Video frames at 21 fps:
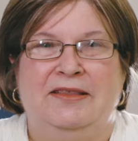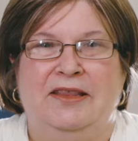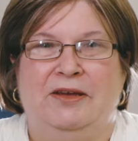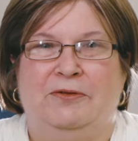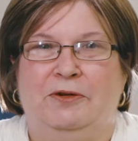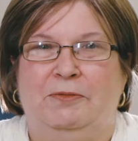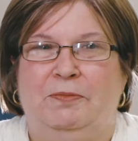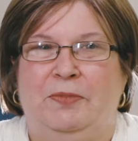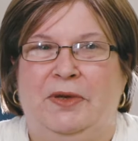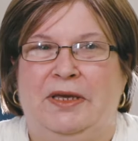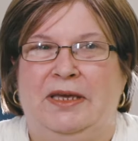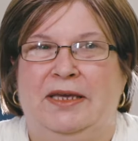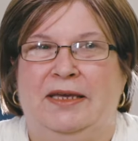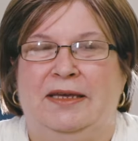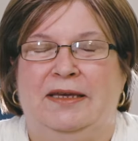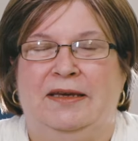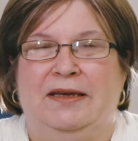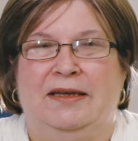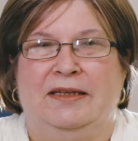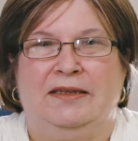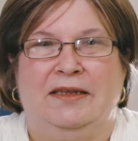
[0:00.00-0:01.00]
there would
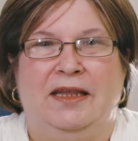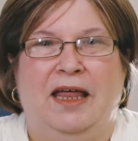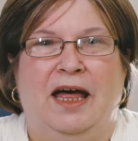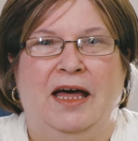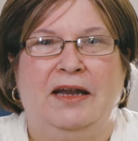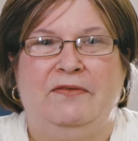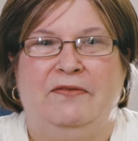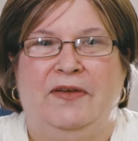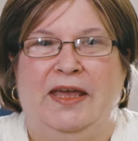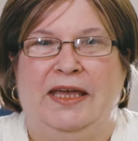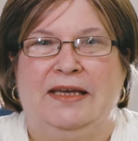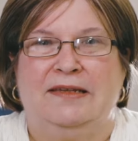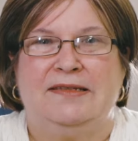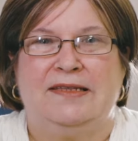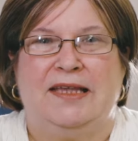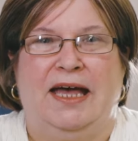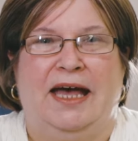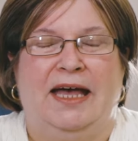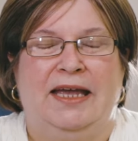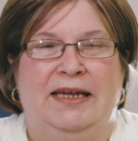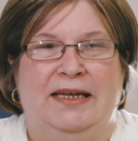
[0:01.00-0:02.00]
be a lot of
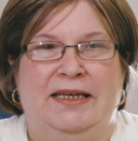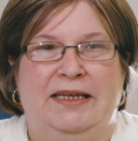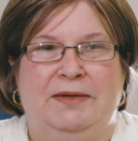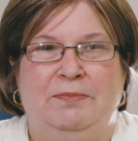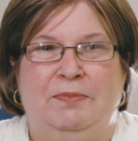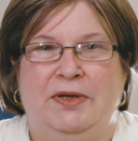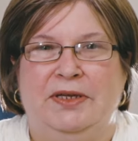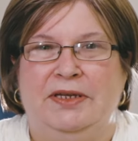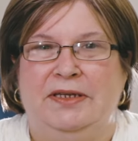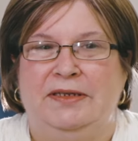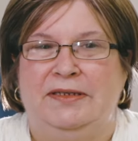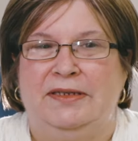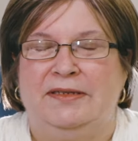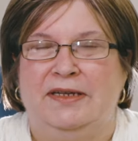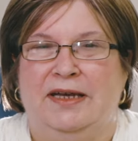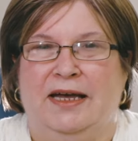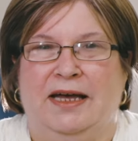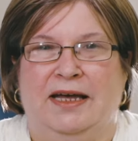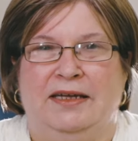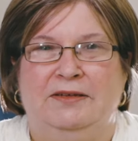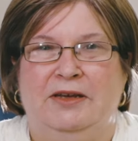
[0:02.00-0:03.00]
anxiety, but
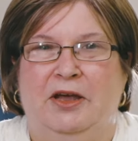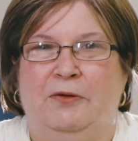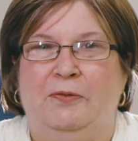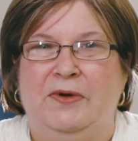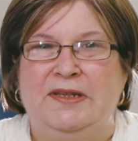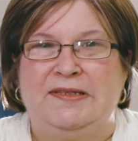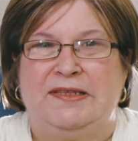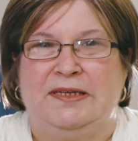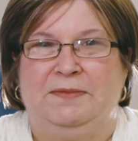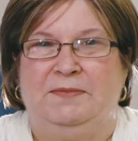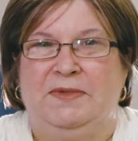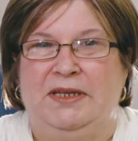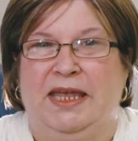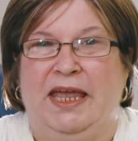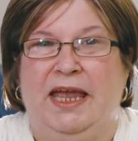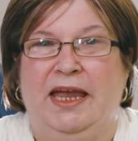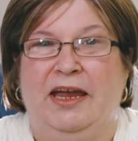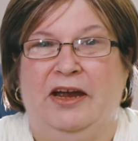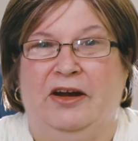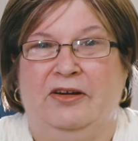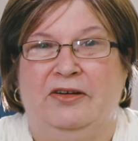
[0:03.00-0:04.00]
uh, no one seemed to
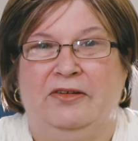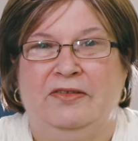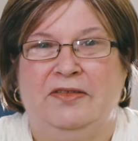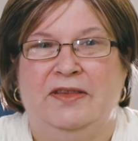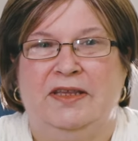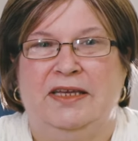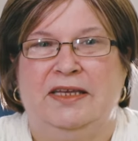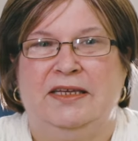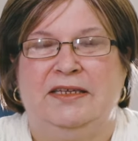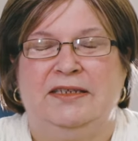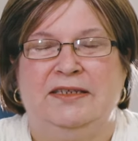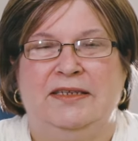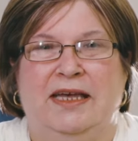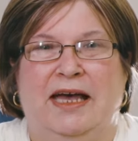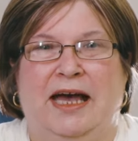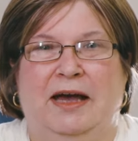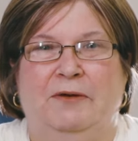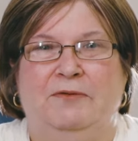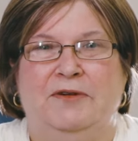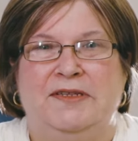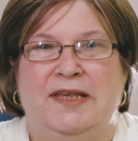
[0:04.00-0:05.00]
care that
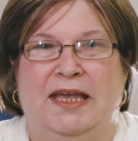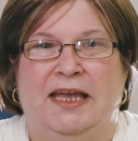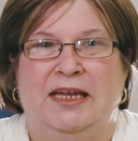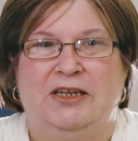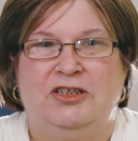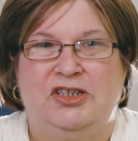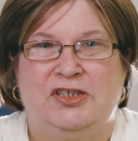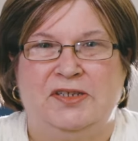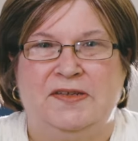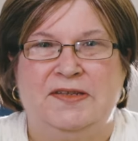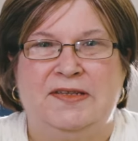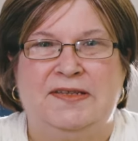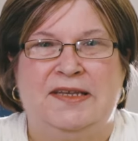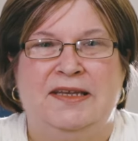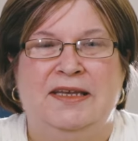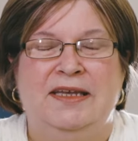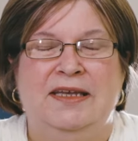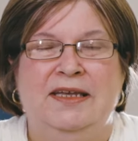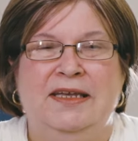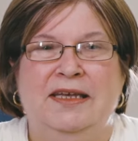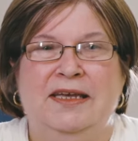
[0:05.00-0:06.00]
I was anxious.
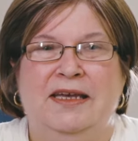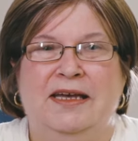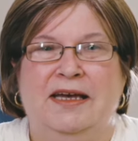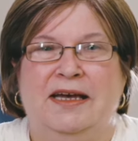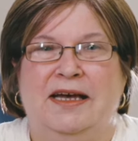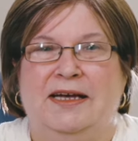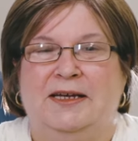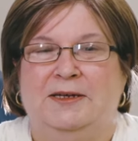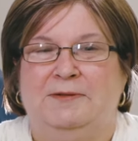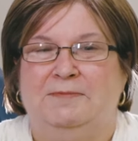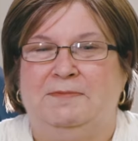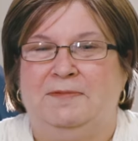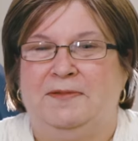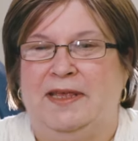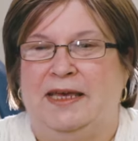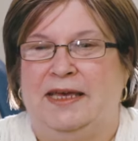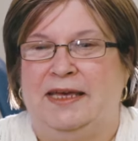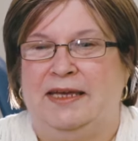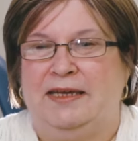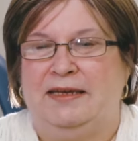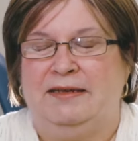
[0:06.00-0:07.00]
Uh,
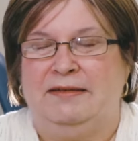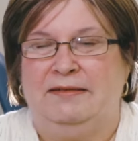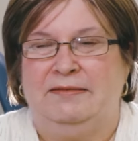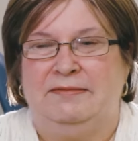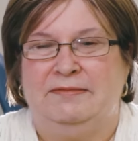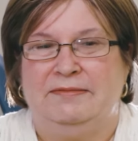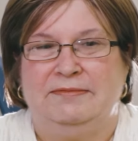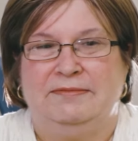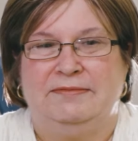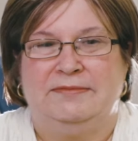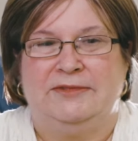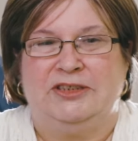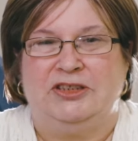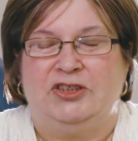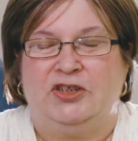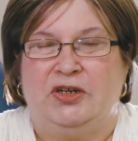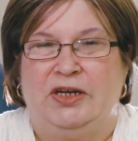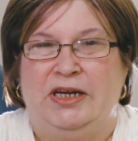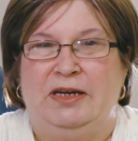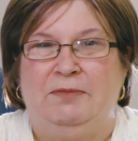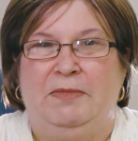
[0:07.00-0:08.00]
they
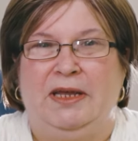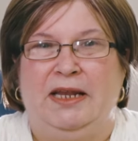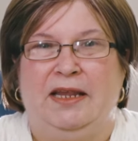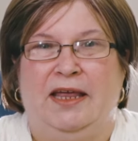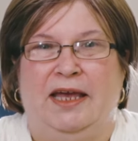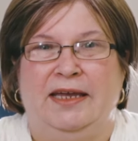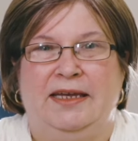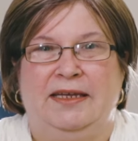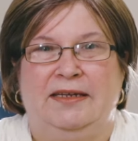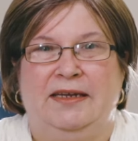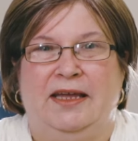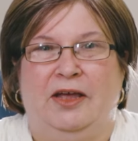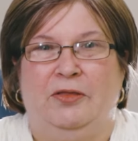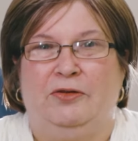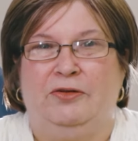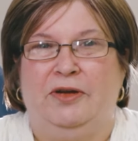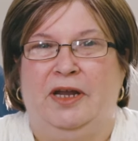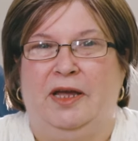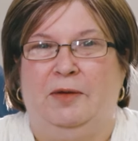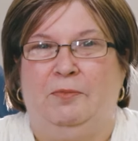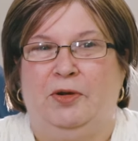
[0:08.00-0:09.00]
just treated me like
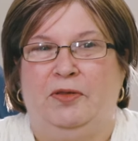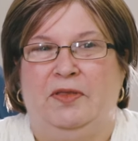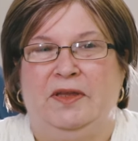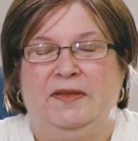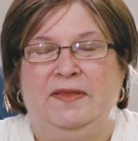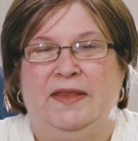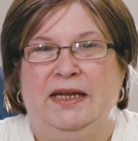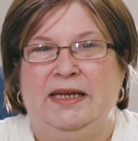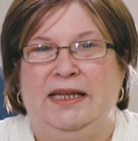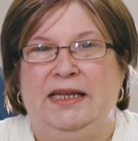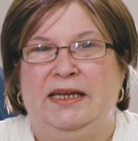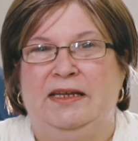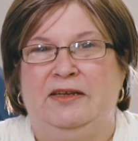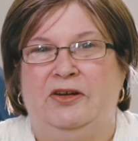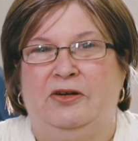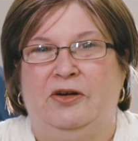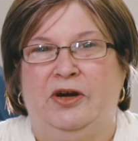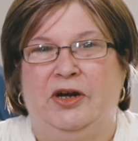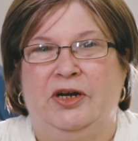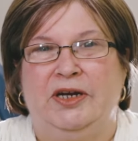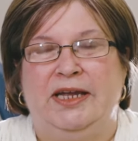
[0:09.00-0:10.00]
another number that they needed
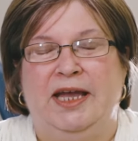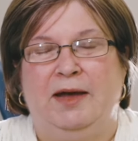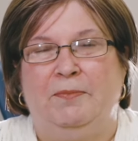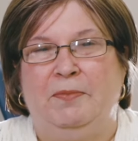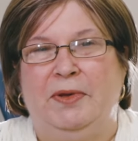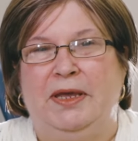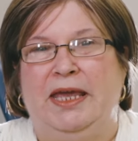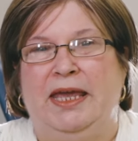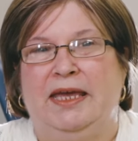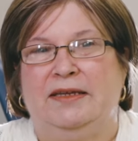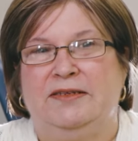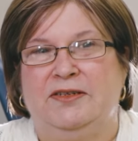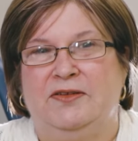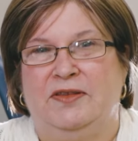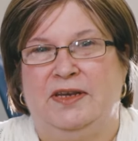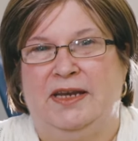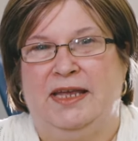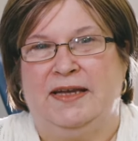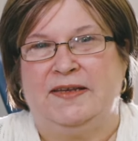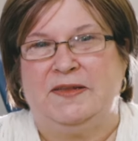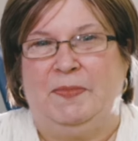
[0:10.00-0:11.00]
to hurry up and get to
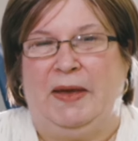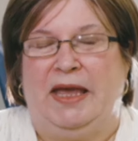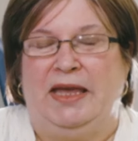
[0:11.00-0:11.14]
the next